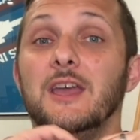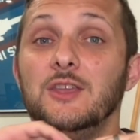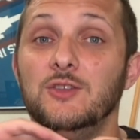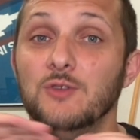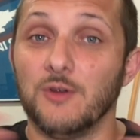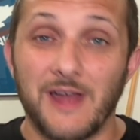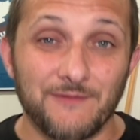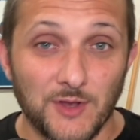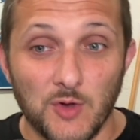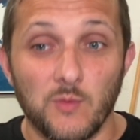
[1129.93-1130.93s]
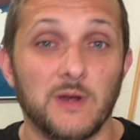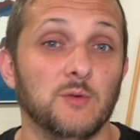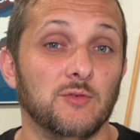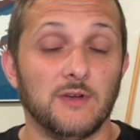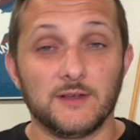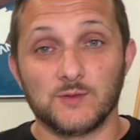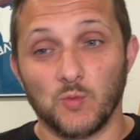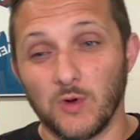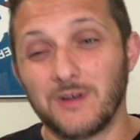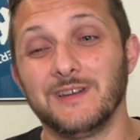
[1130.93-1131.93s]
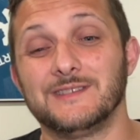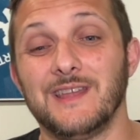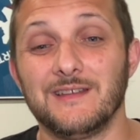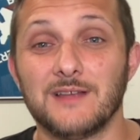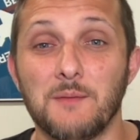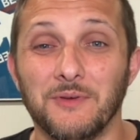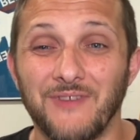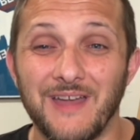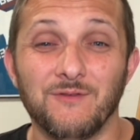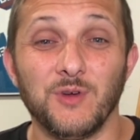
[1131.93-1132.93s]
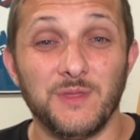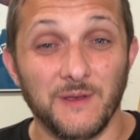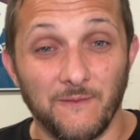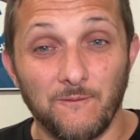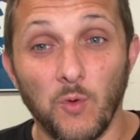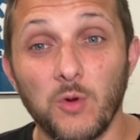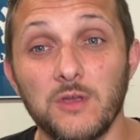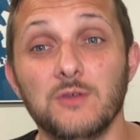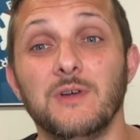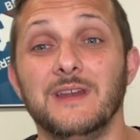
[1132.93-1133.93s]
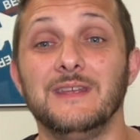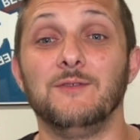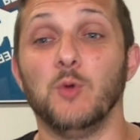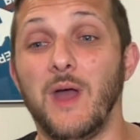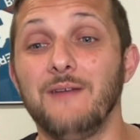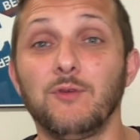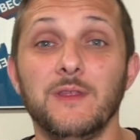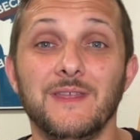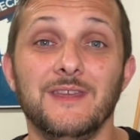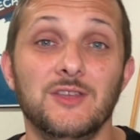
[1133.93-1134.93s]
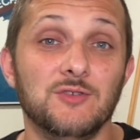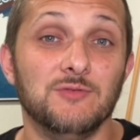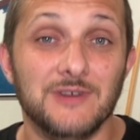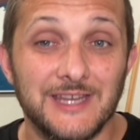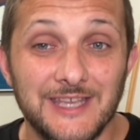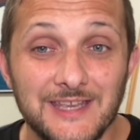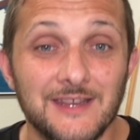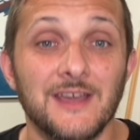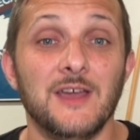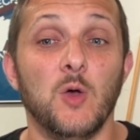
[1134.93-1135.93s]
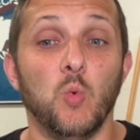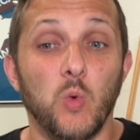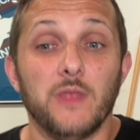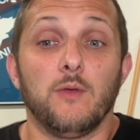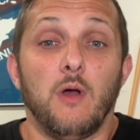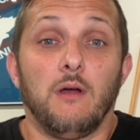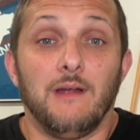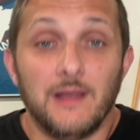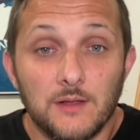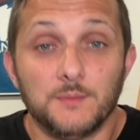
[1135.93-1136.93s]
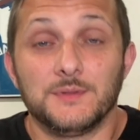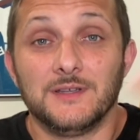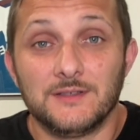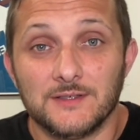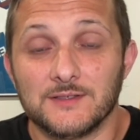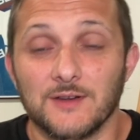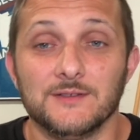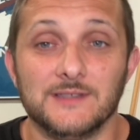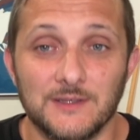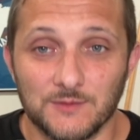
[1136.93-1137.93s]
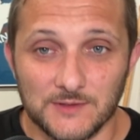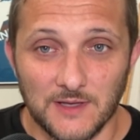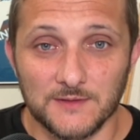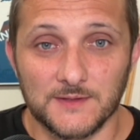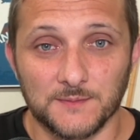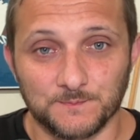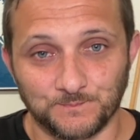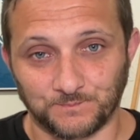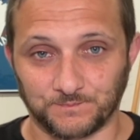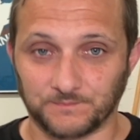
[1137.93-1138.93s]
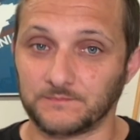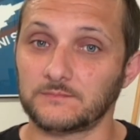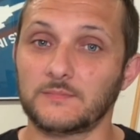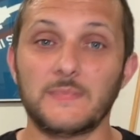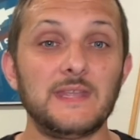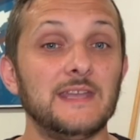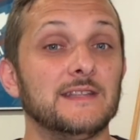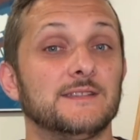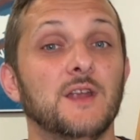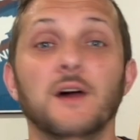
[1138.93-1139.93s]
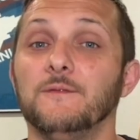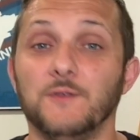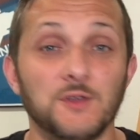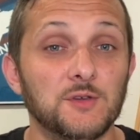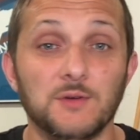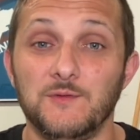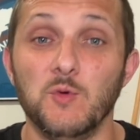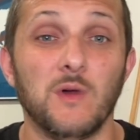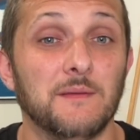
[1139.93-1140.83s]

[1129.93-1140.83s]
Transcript: you don't have to go anywhere else. We're going to stay on top of everything for you and give you everything you need with our help to start seeing results. It's not for you if you want a